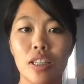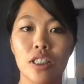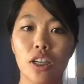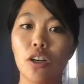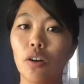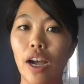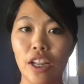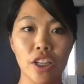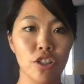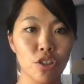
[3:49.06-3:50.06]
So
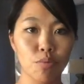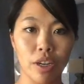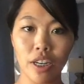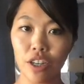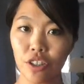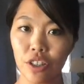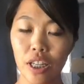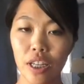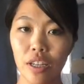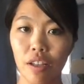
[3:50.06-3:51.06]
you just run it under
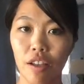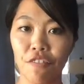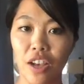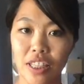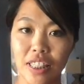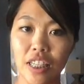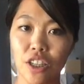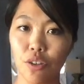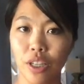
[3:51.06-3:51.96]
a faucet,